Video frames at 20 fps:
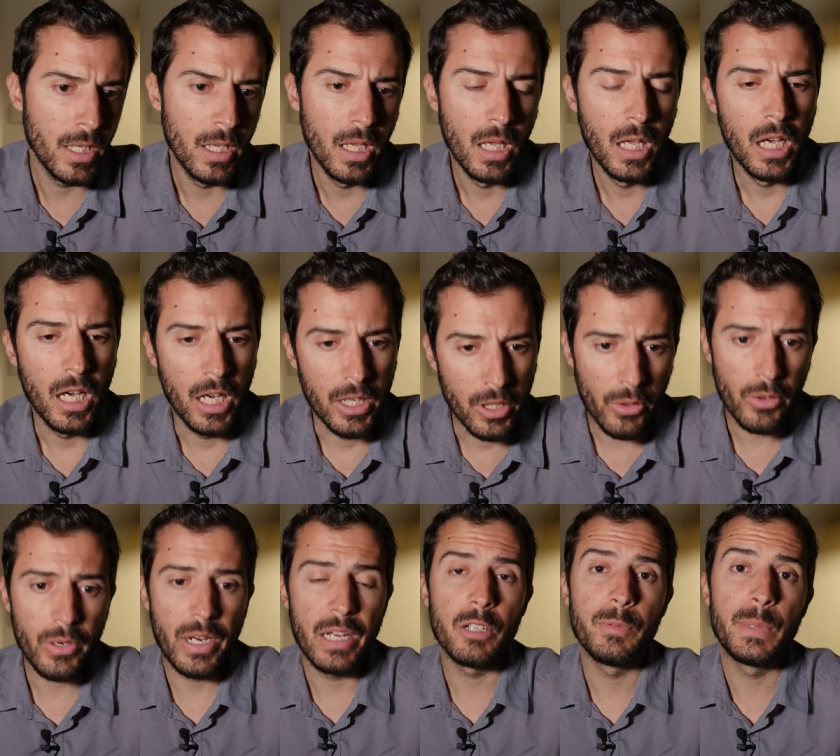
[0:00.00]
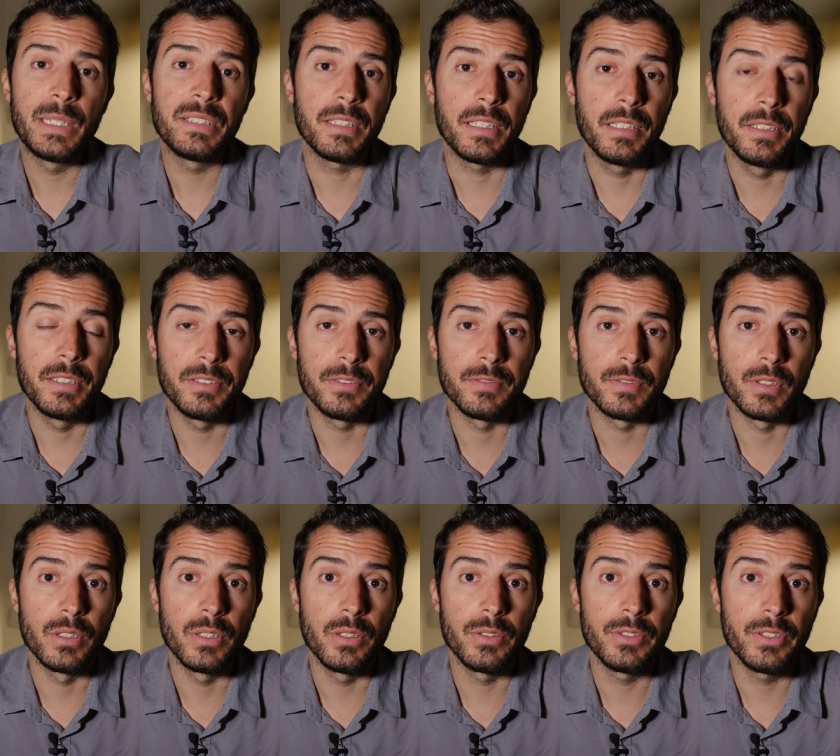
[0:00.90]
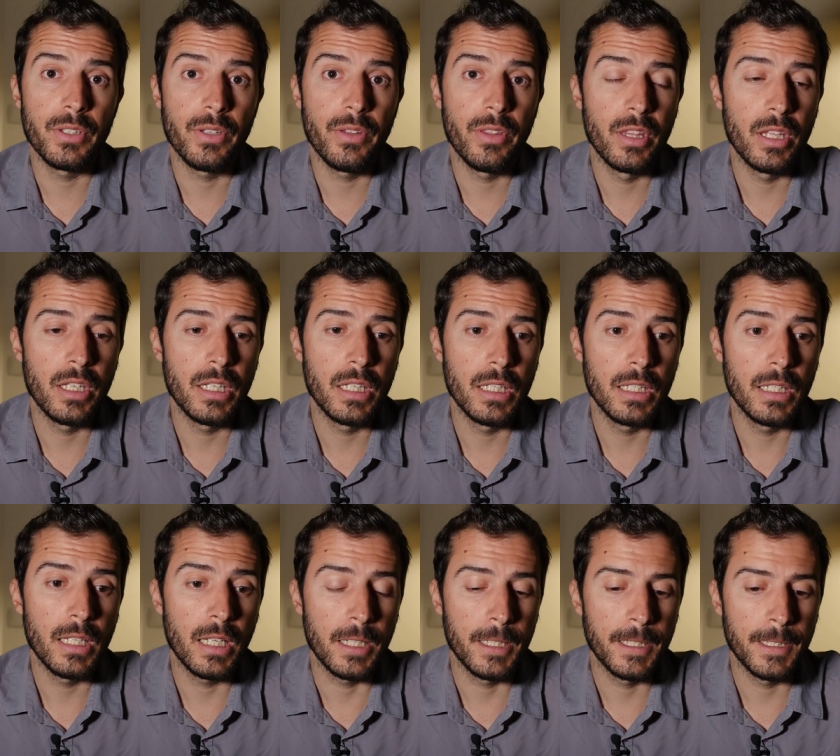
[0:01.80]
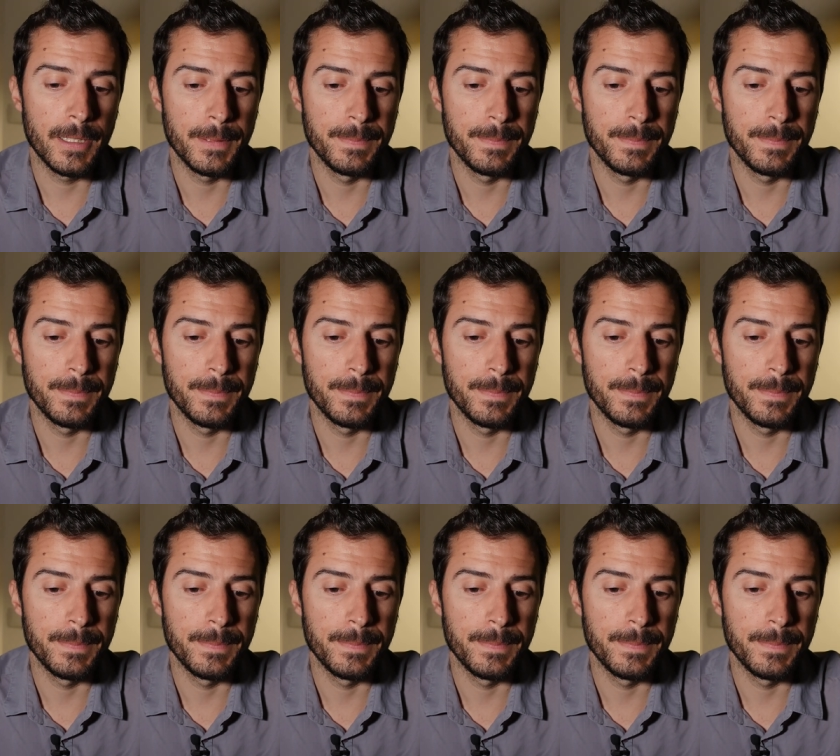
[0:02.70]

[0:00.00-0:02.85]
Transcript: Another element is, of course, the um,